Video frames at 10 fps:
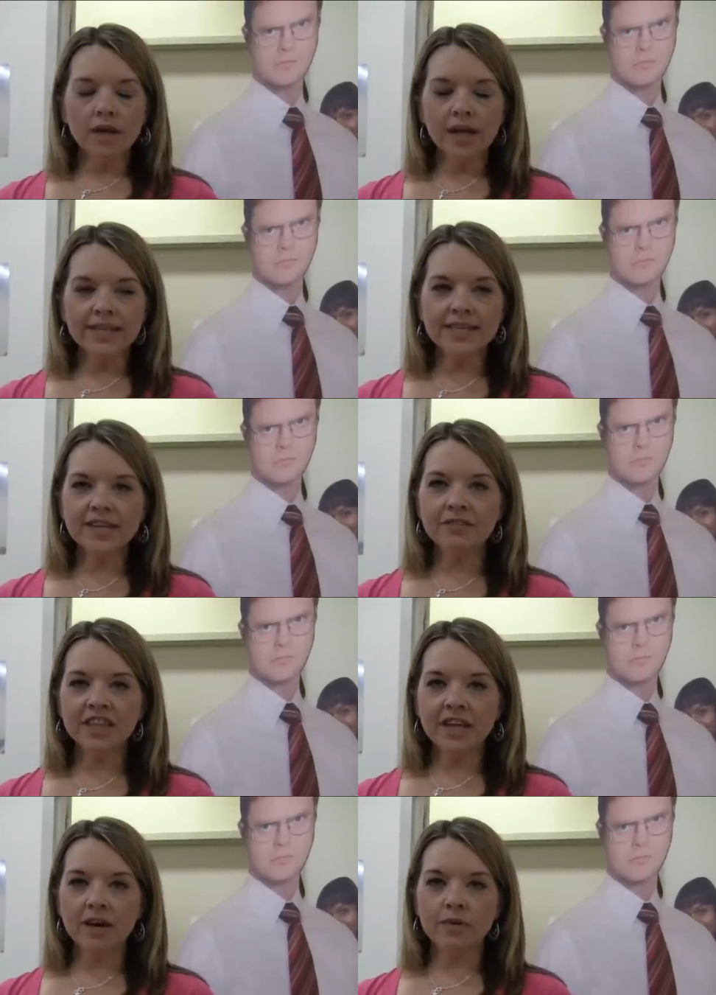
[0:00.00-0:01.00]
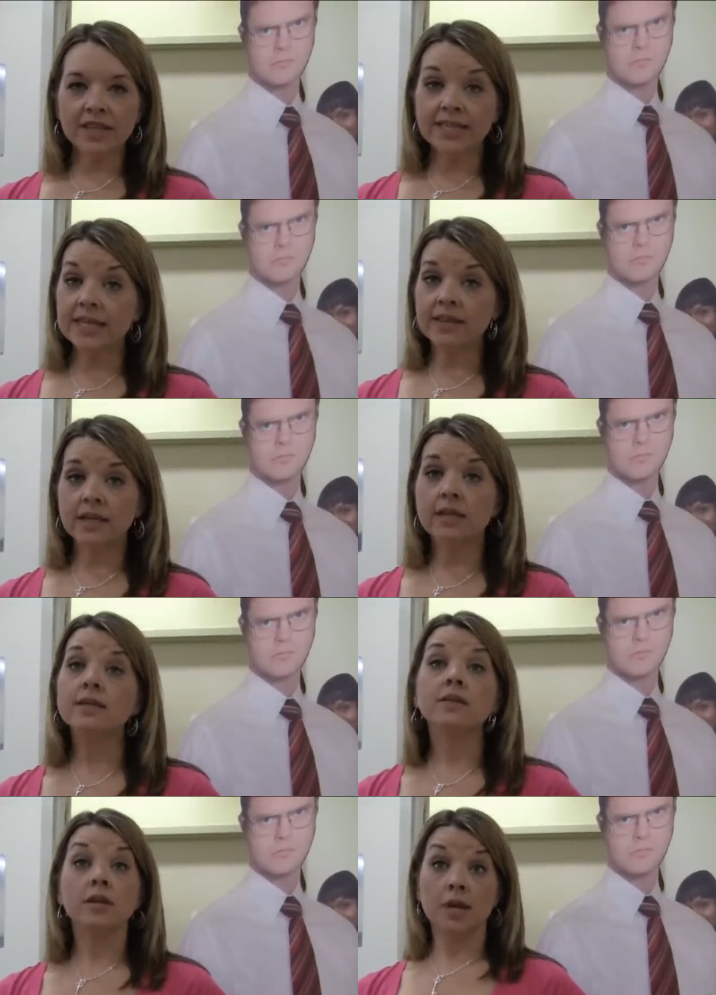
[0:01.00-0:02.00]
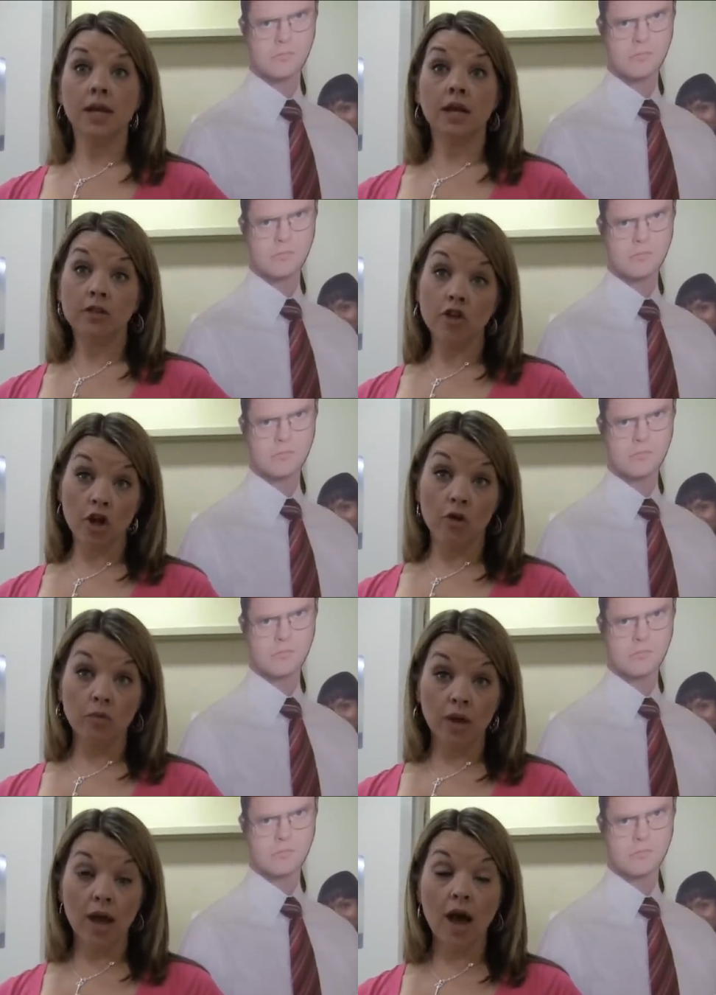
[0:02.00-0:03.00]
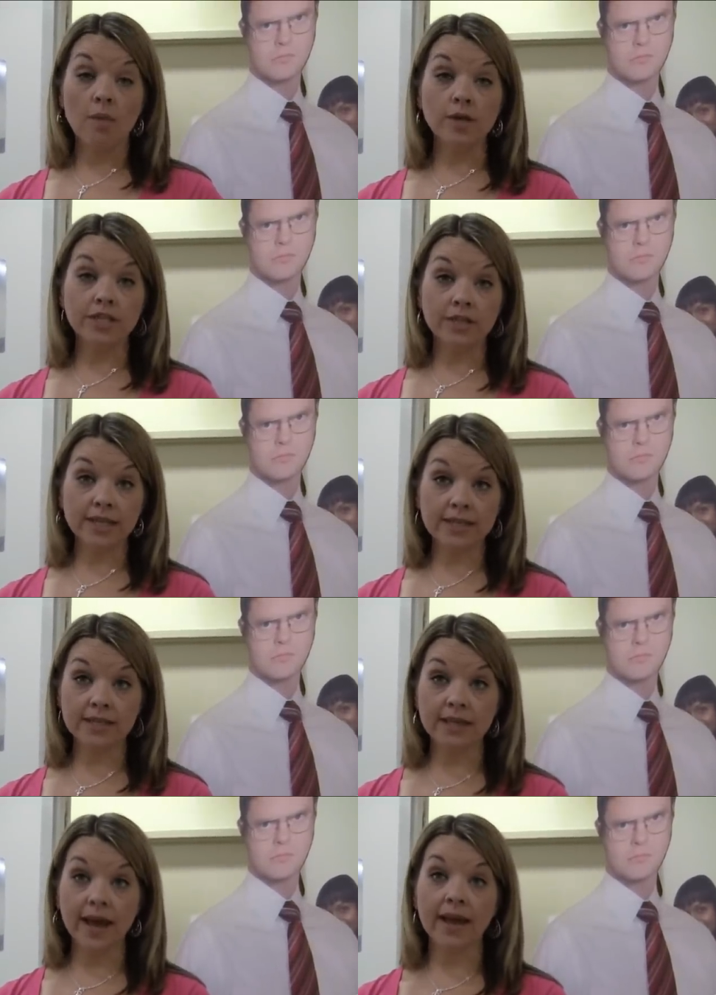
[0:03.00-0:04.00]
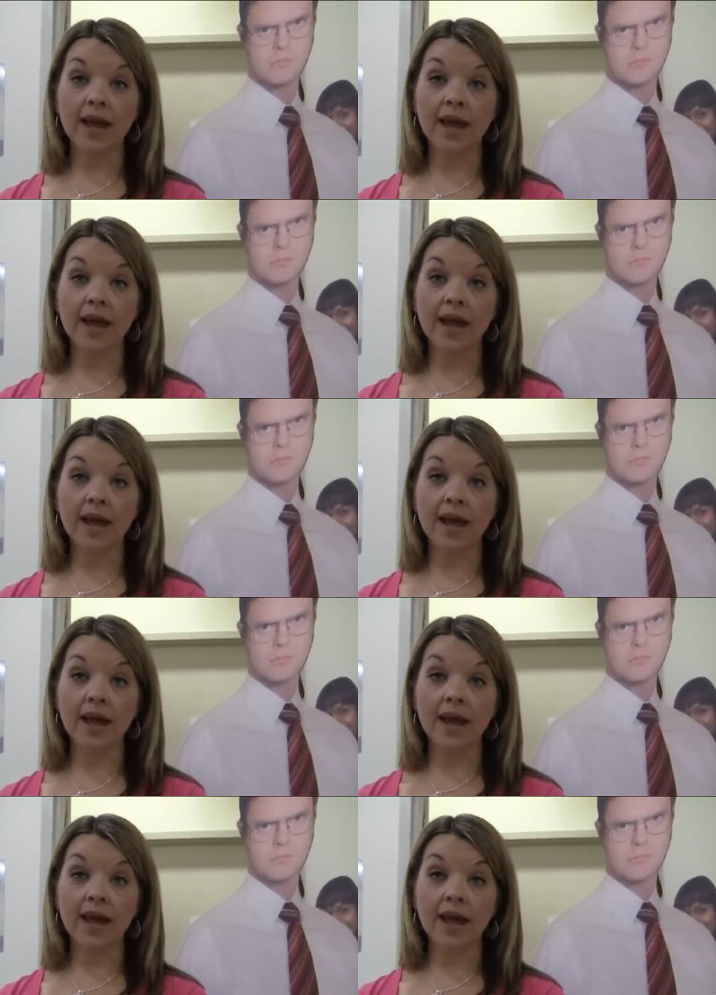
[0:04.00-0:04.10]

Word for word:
Speaker 1: I send everything out with the intent that it is going to make it on the show. We do like to see that.